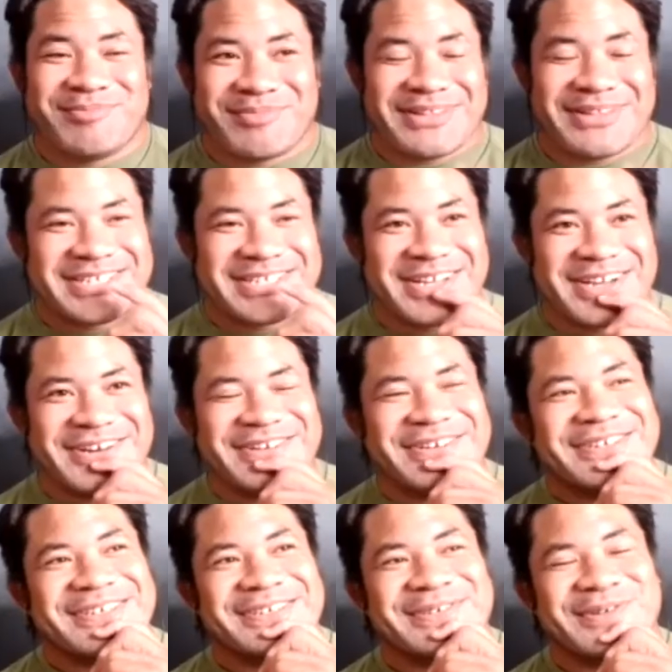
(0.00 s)
so
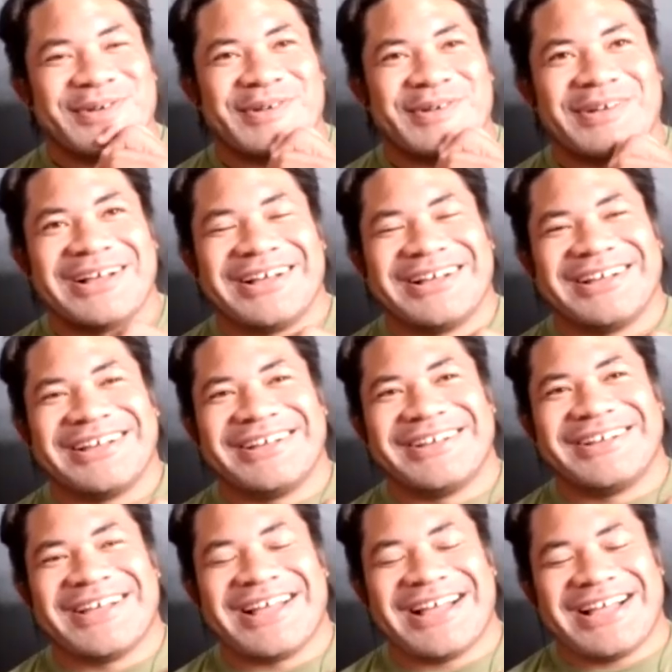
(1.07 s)

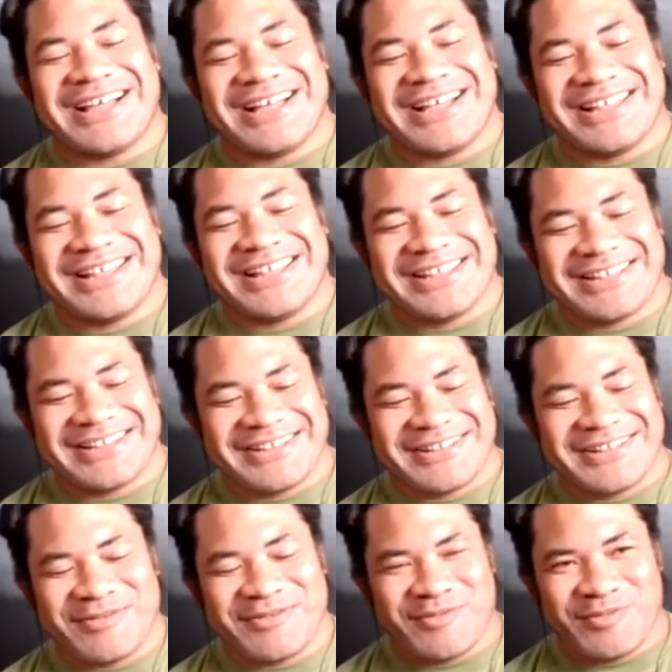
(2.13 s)
uh,
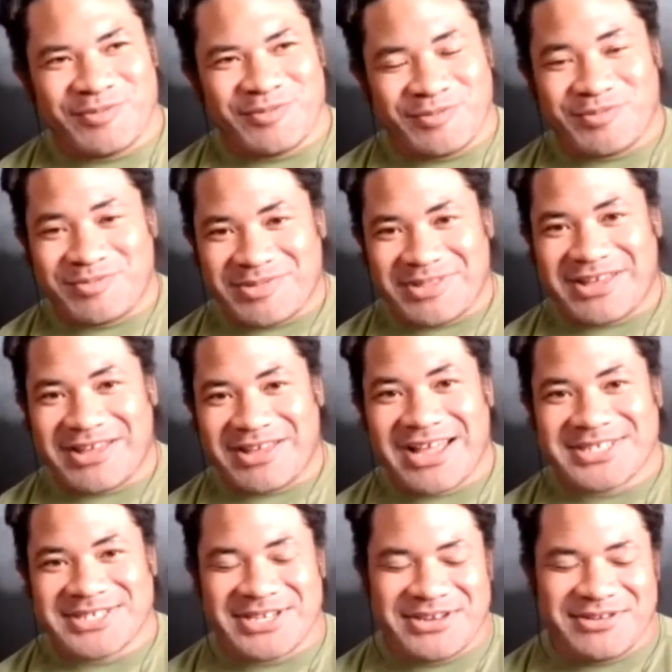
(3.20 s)
the
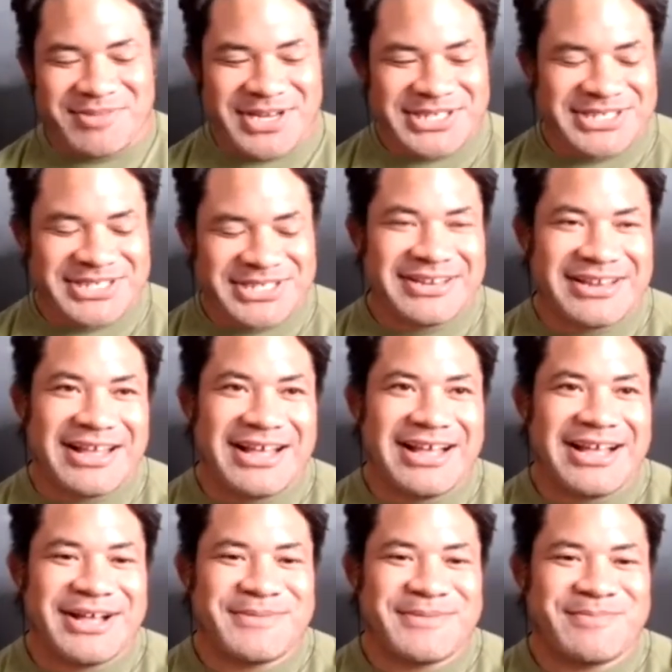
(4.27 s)
cousin that you mentioned,
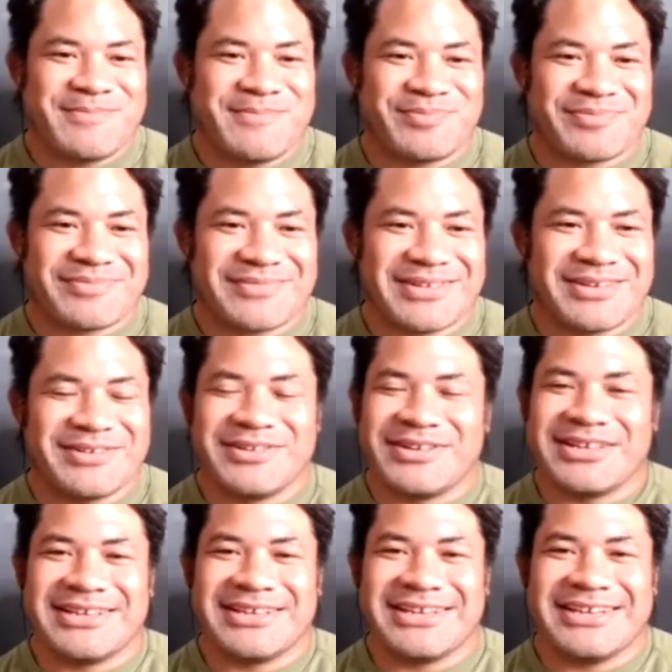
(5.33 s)
um,
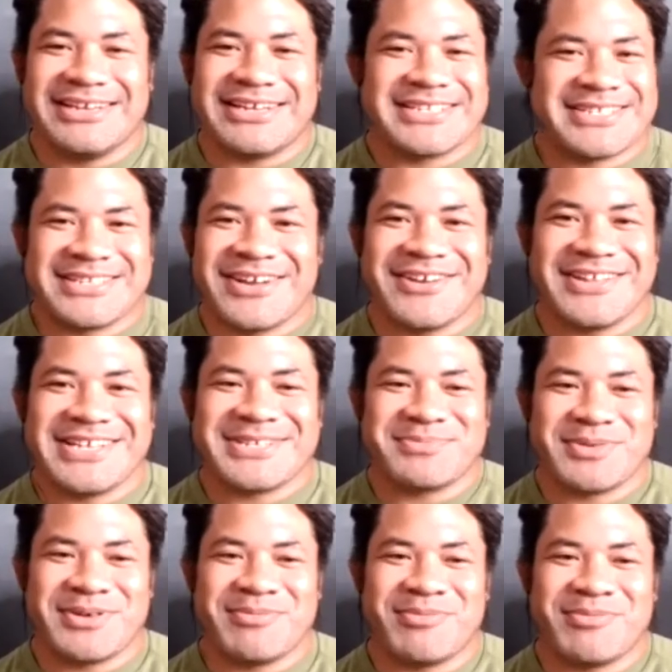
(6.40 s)
he doesn't know this,
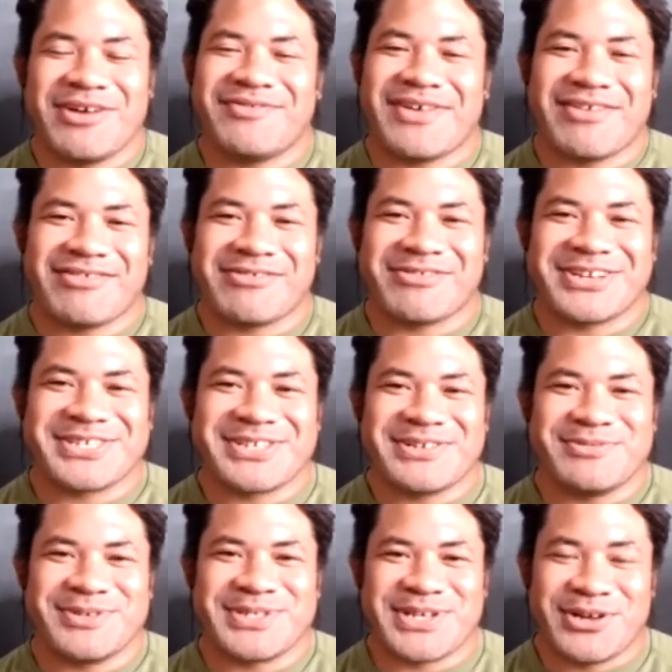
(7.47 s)
but my favorite wrestler
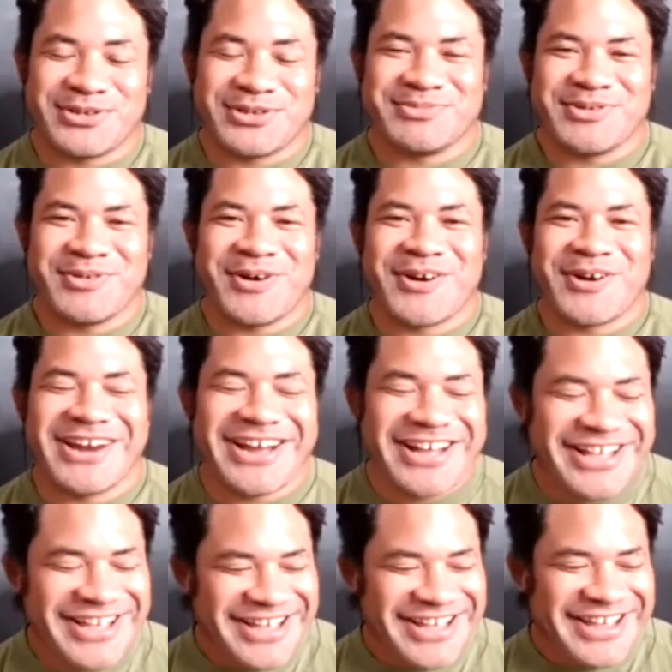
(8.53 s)
was the Ultimate Warrior,
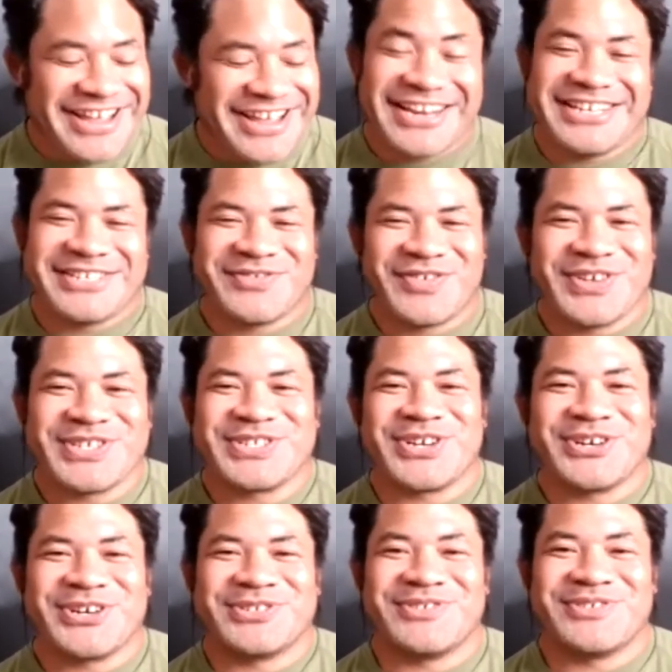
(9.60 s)
and his first
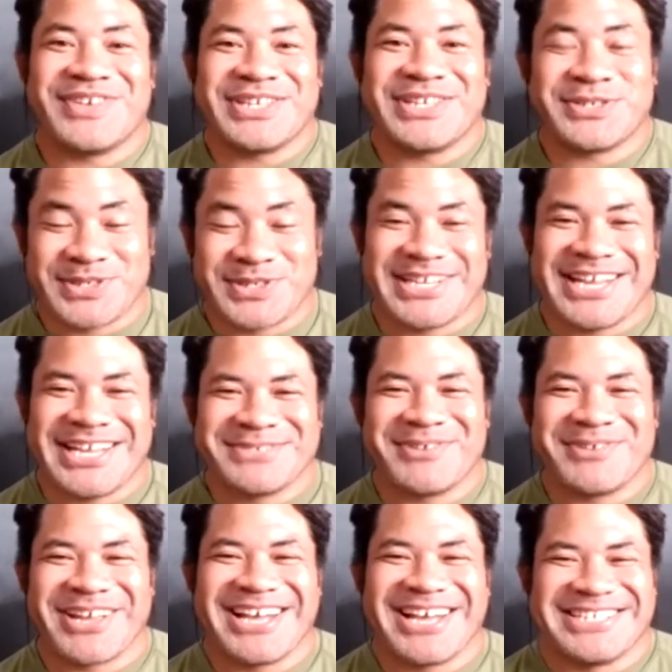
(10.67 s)
title defense was against
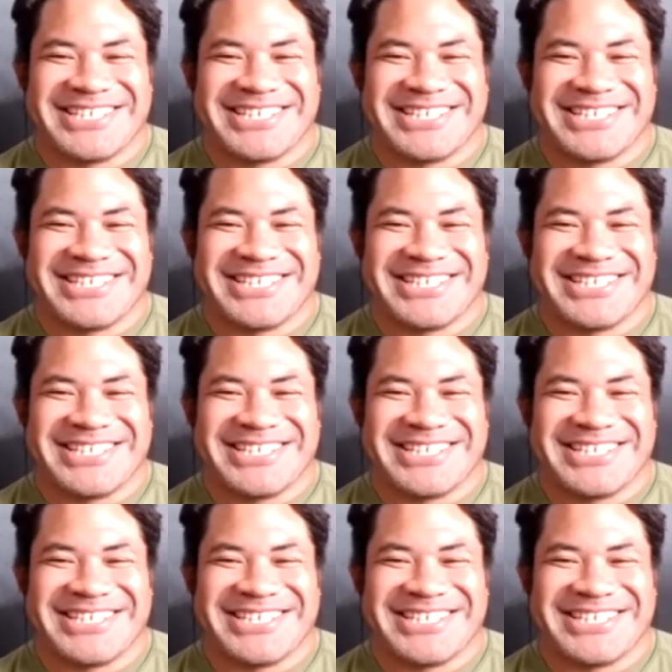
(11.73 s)
my cousin.